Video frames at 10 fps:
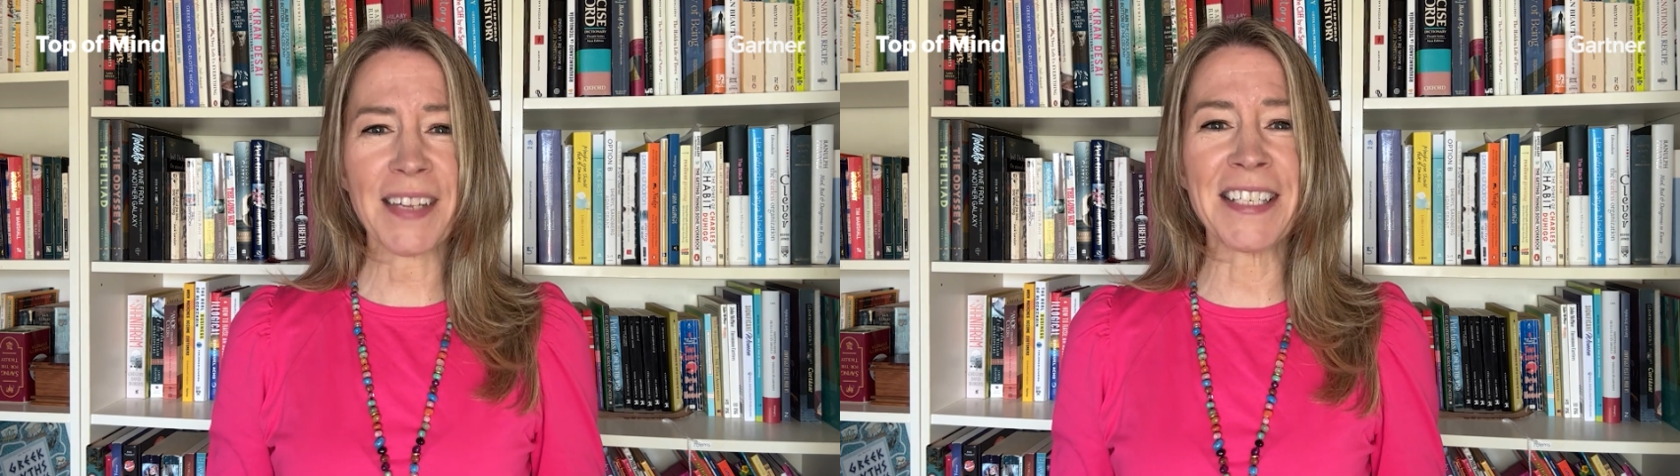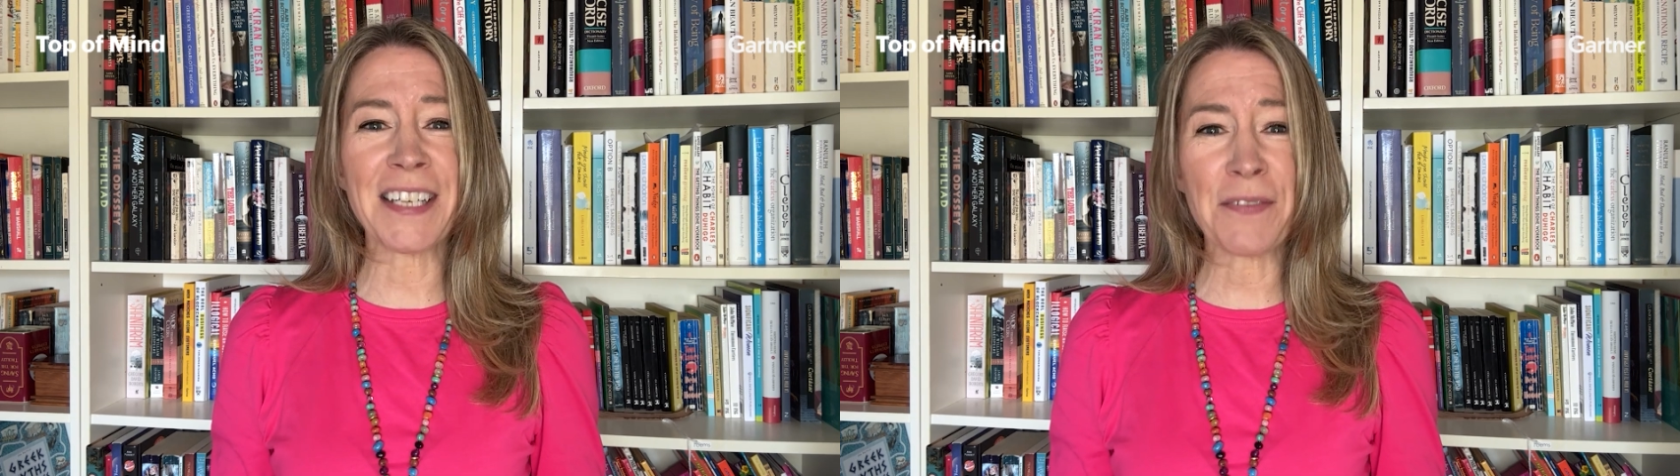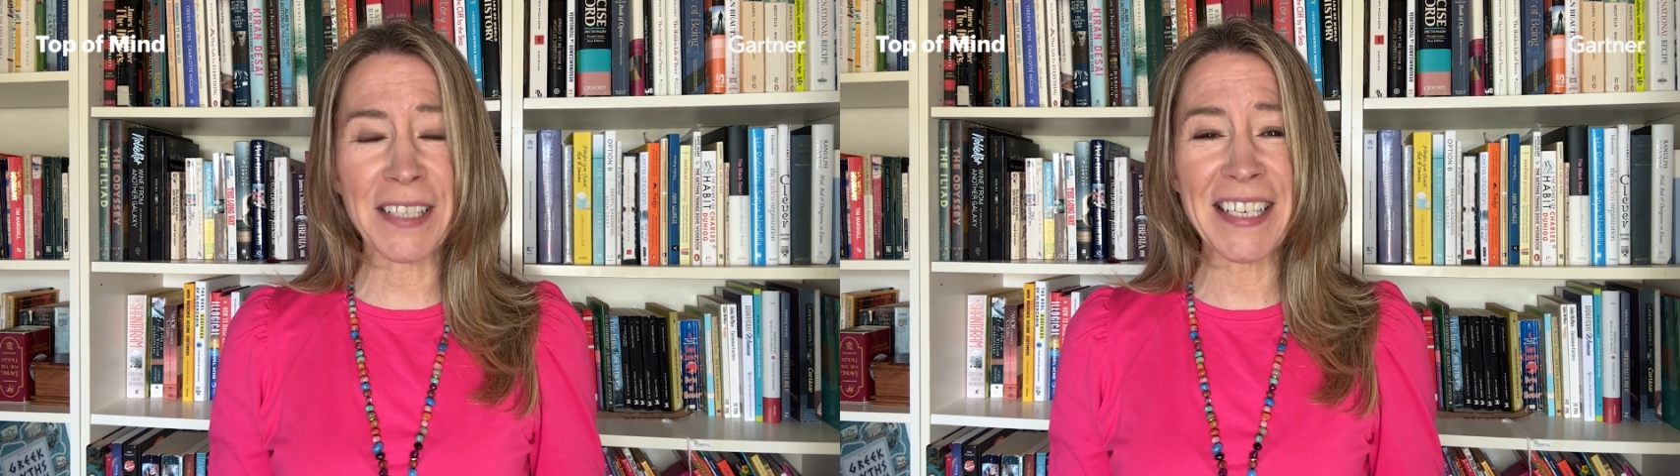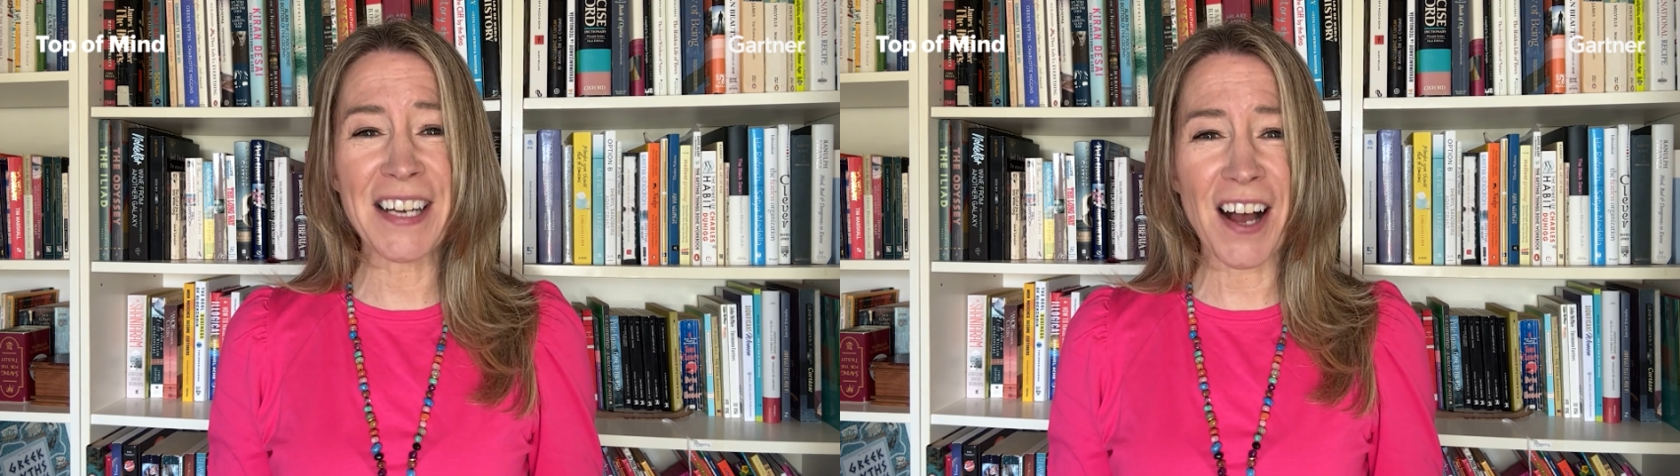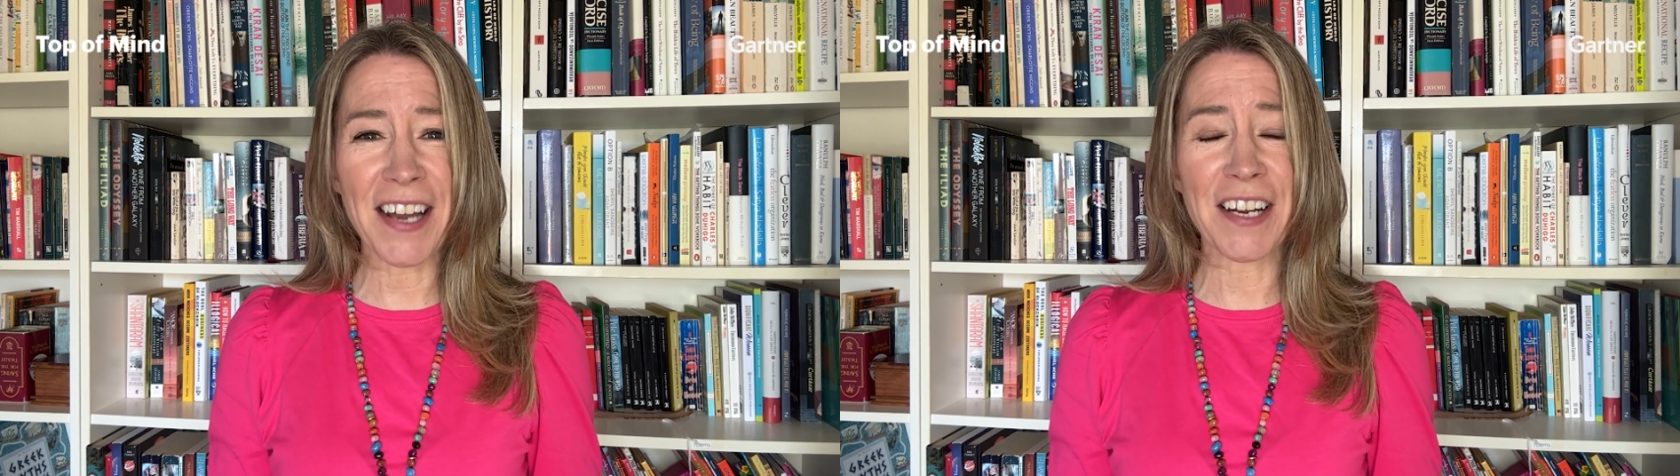It's definitely
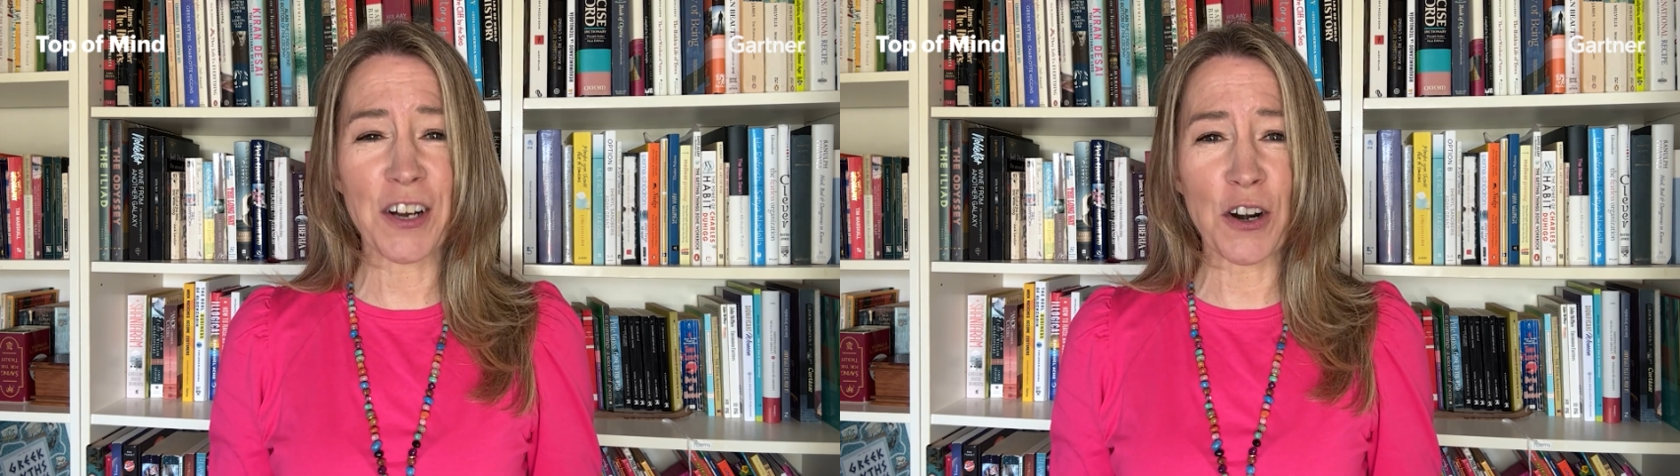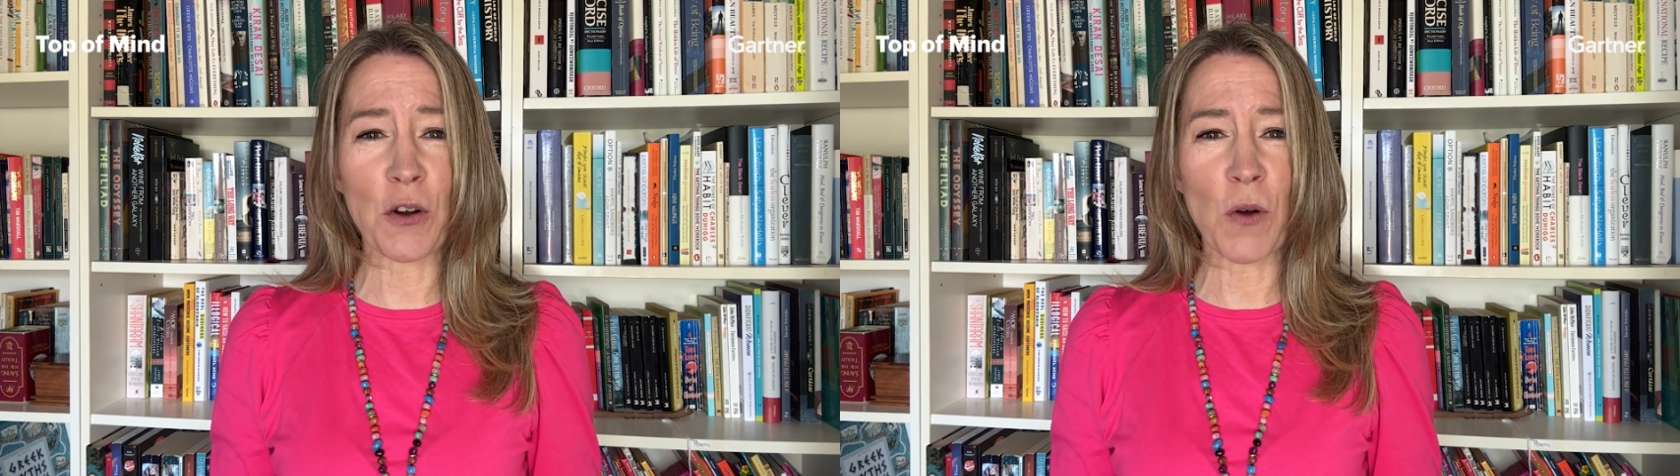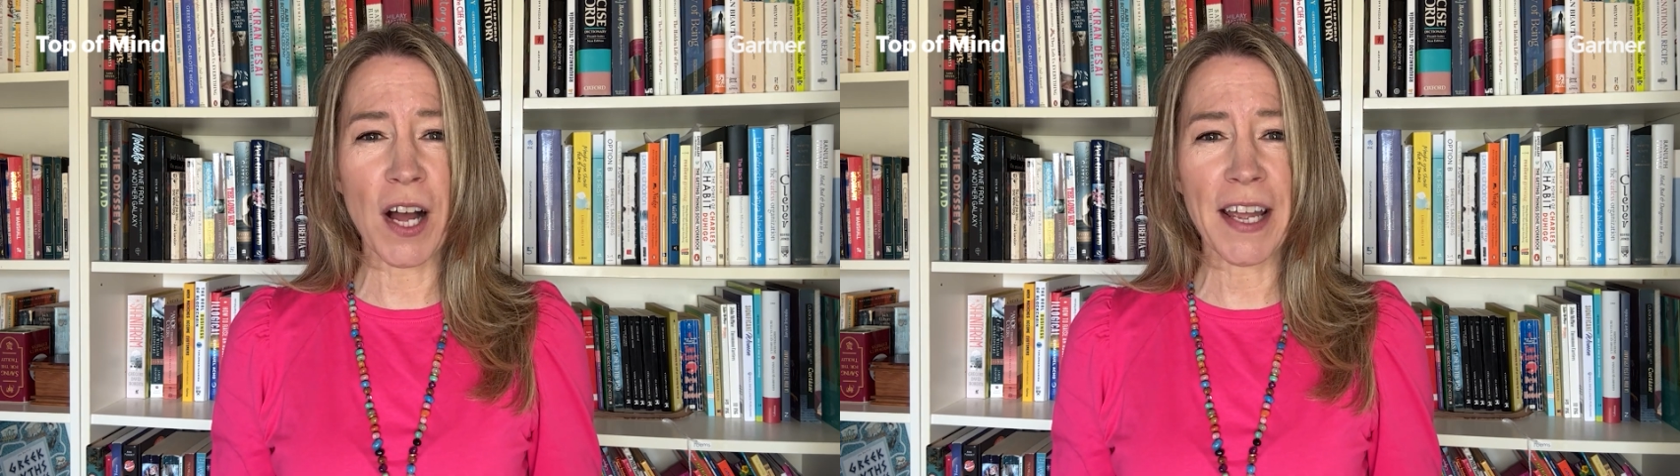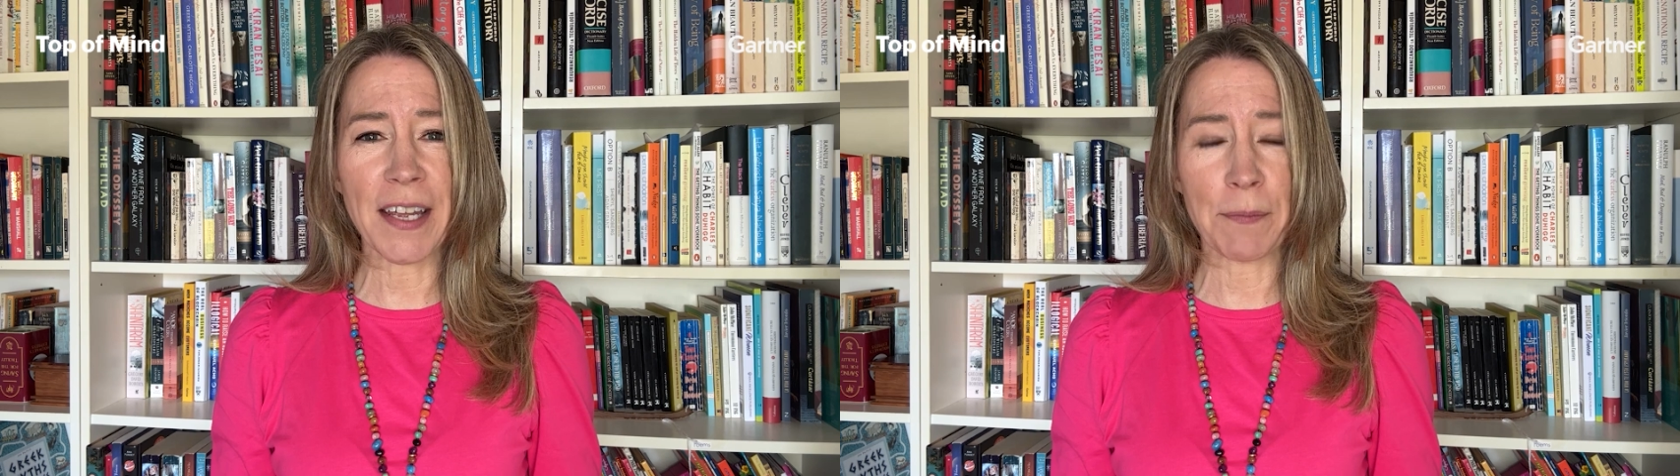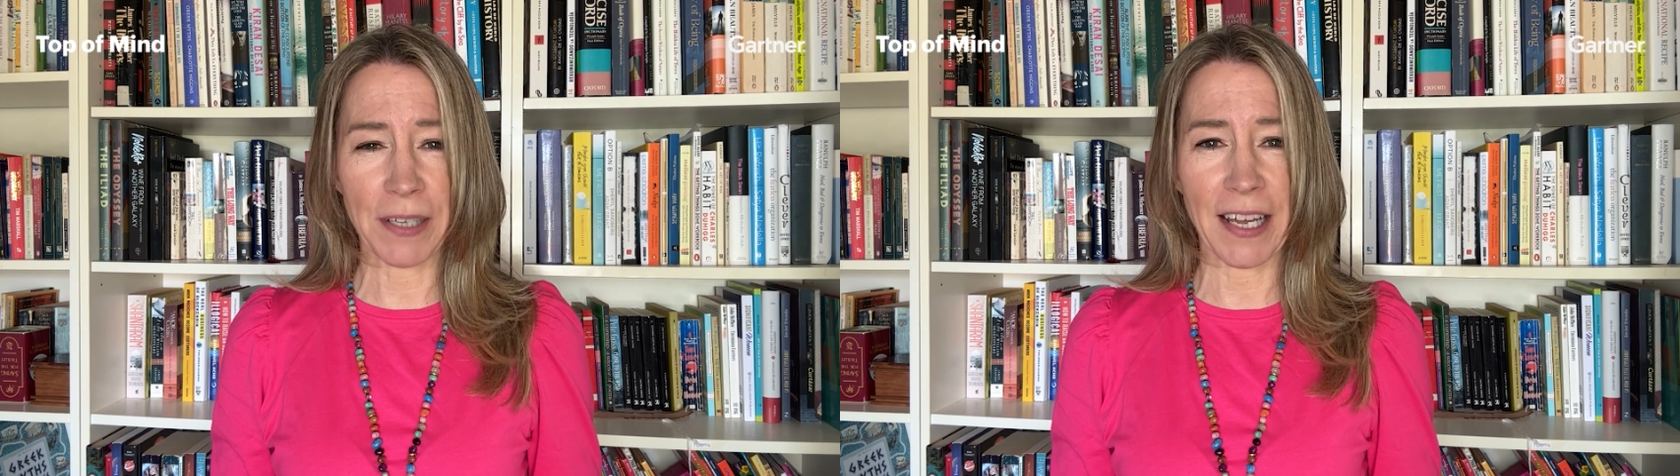not an
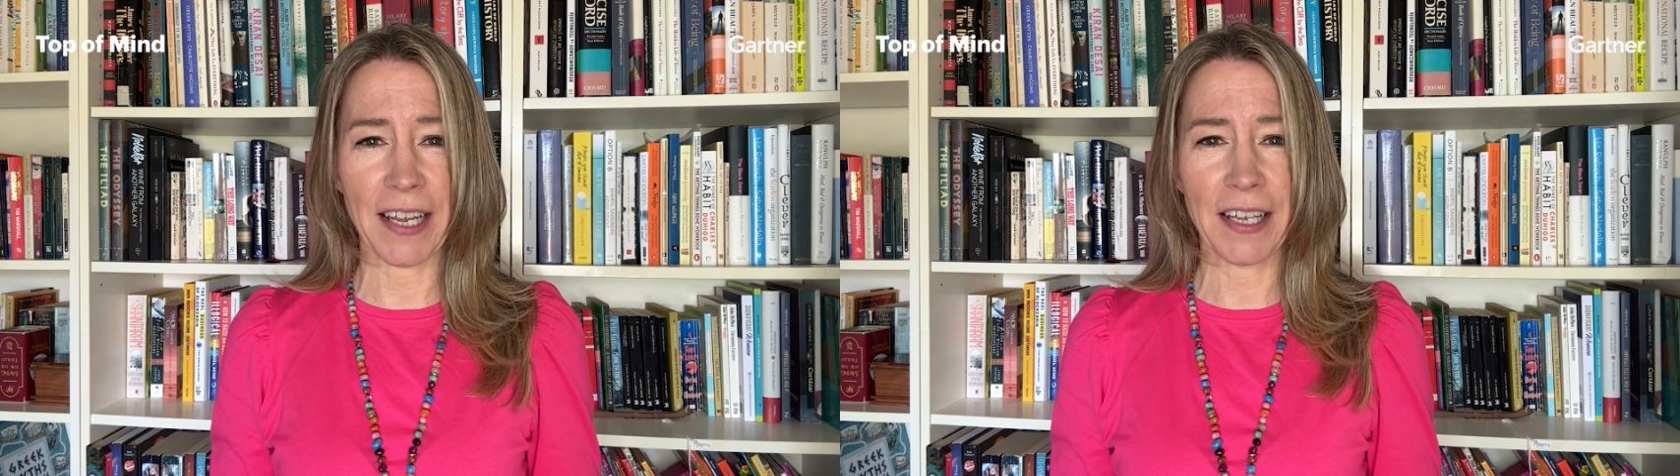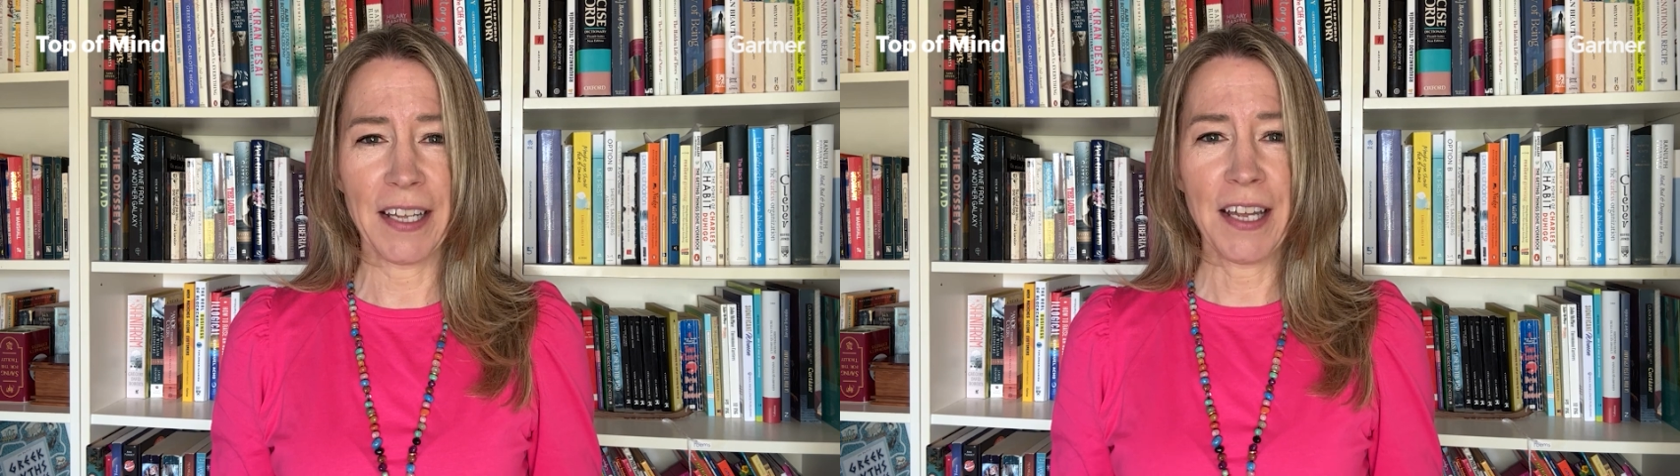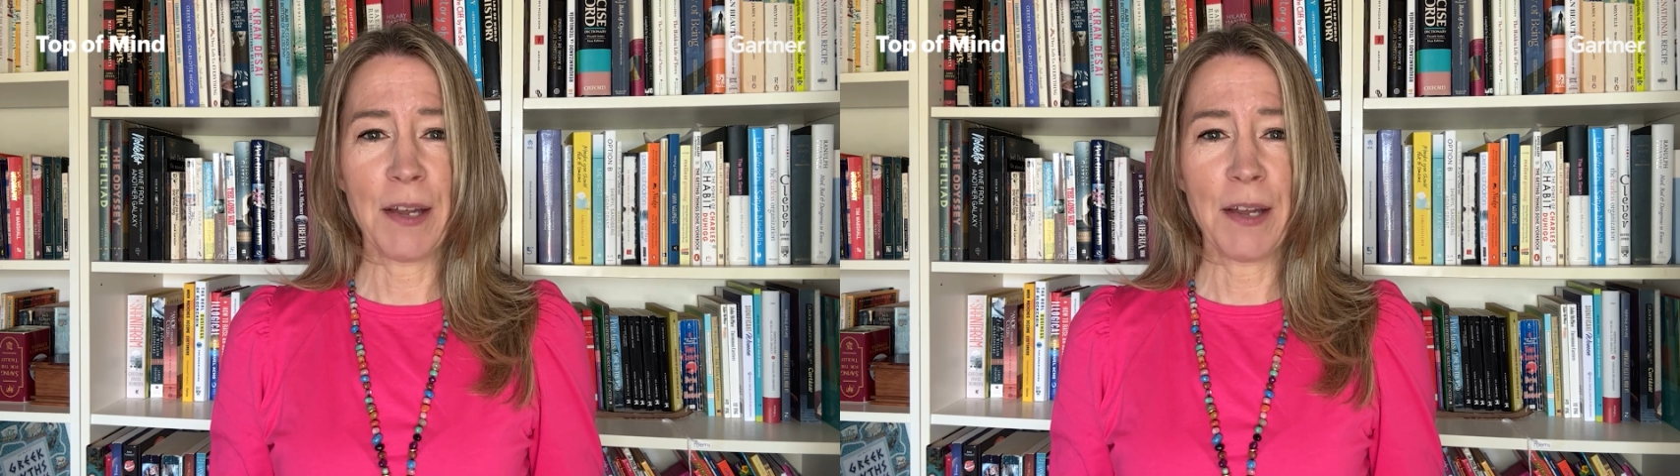ROI play